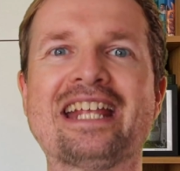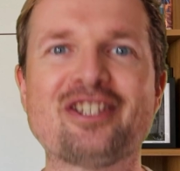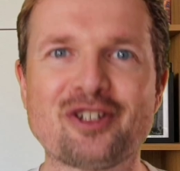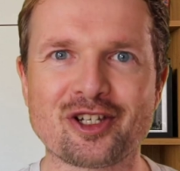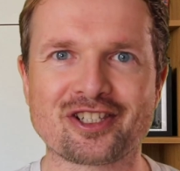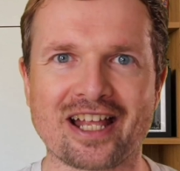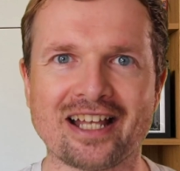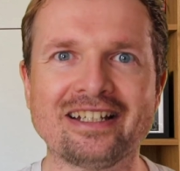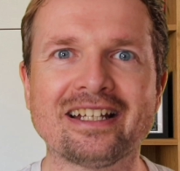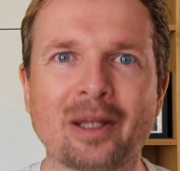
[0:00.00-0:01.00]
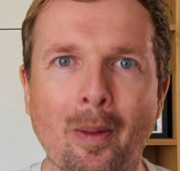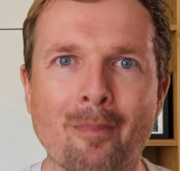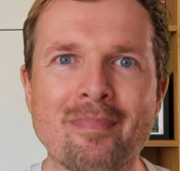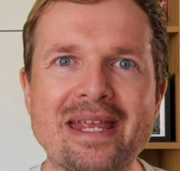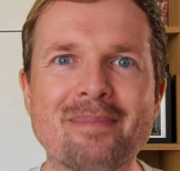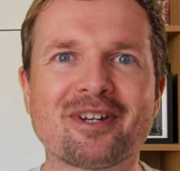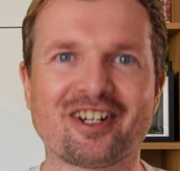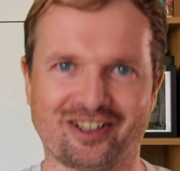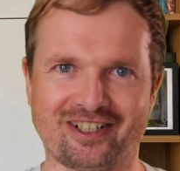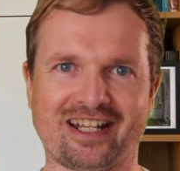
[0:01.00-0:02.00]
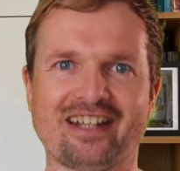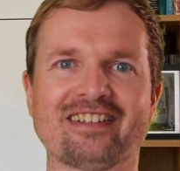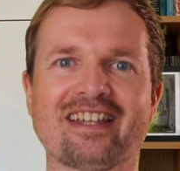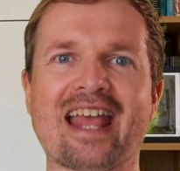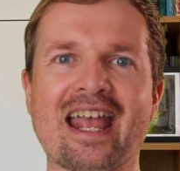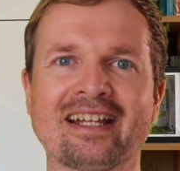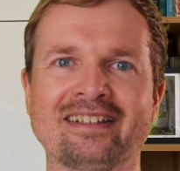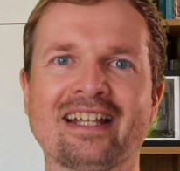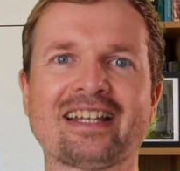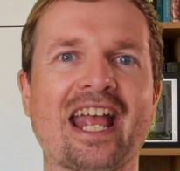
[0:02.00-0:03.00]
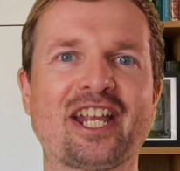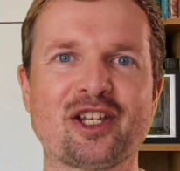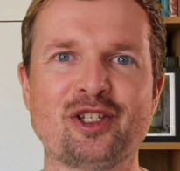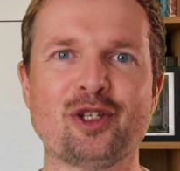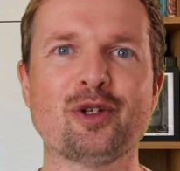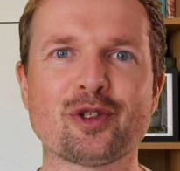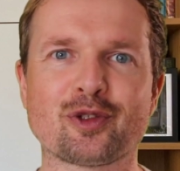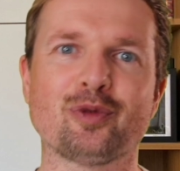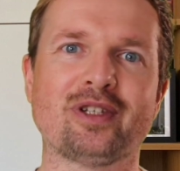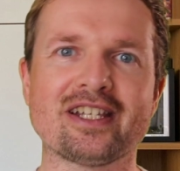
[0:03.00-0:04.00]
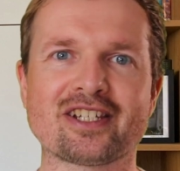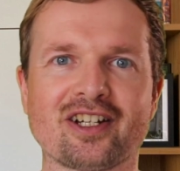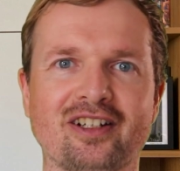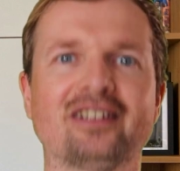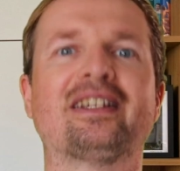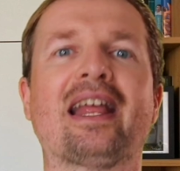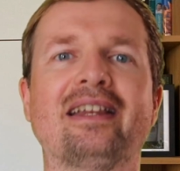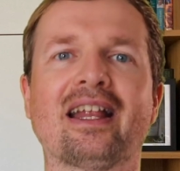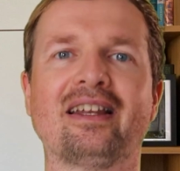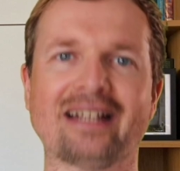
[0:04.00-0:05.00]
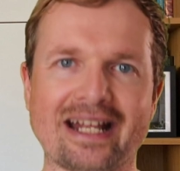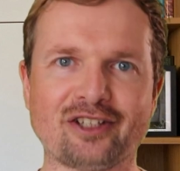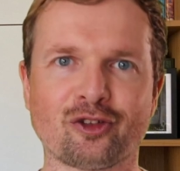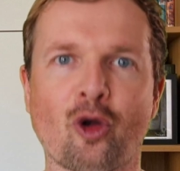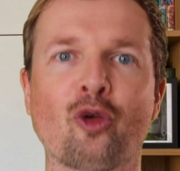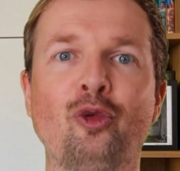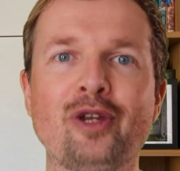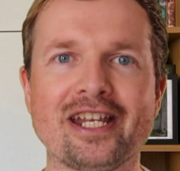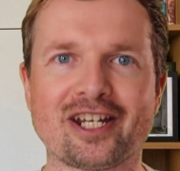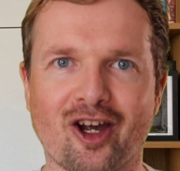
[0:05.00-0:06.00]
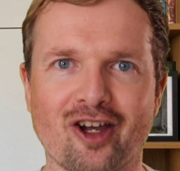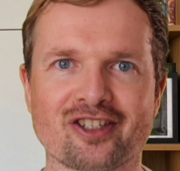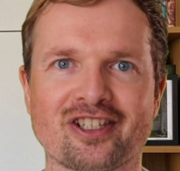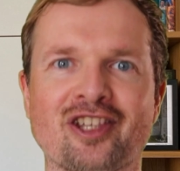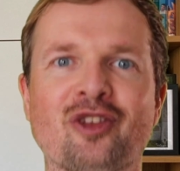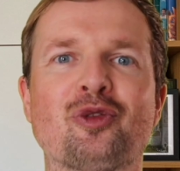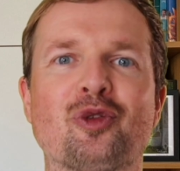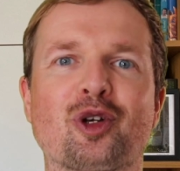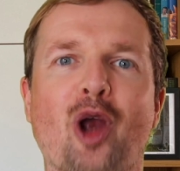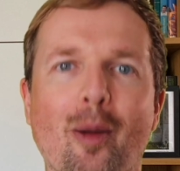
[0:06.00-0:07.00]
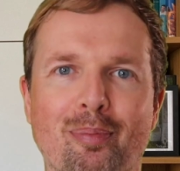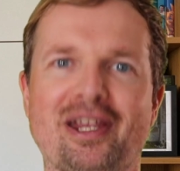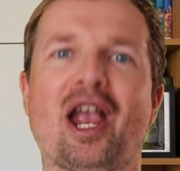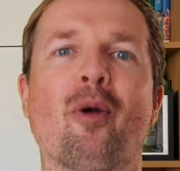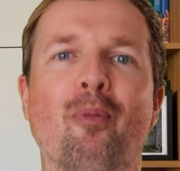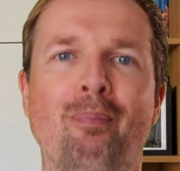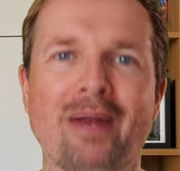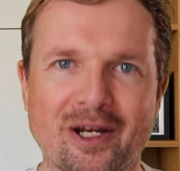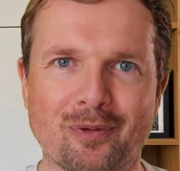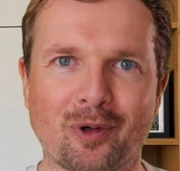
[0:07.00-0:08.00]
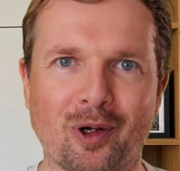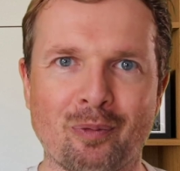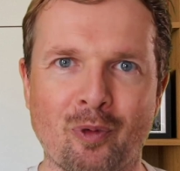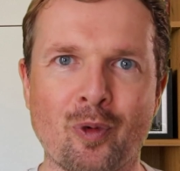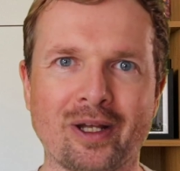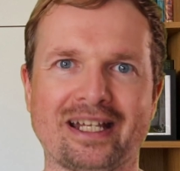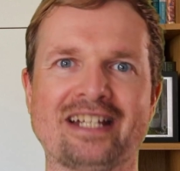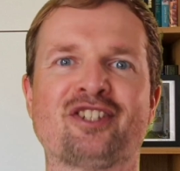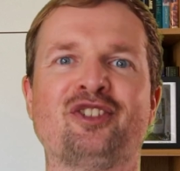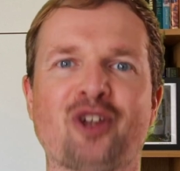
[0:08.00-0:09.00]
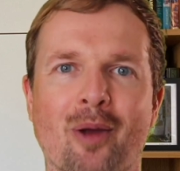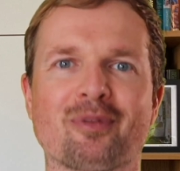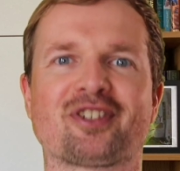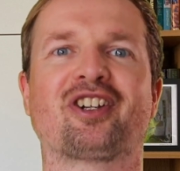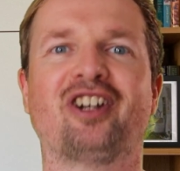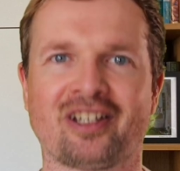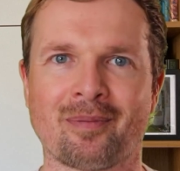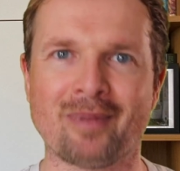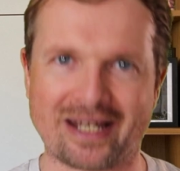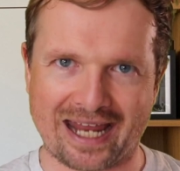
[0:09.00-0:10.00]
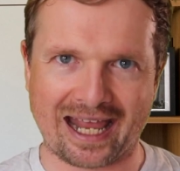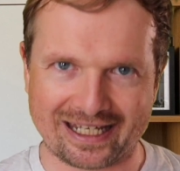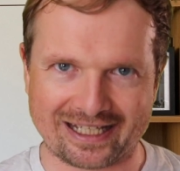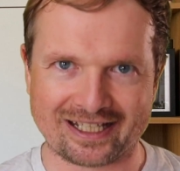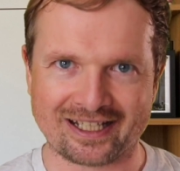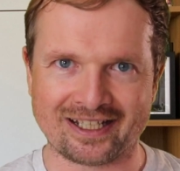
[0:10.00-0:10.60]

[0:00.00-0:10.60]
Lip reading: is just a little meme card in the deck that I can use to discard and then later recast it to copy a big worm with its jumpstart mechanic.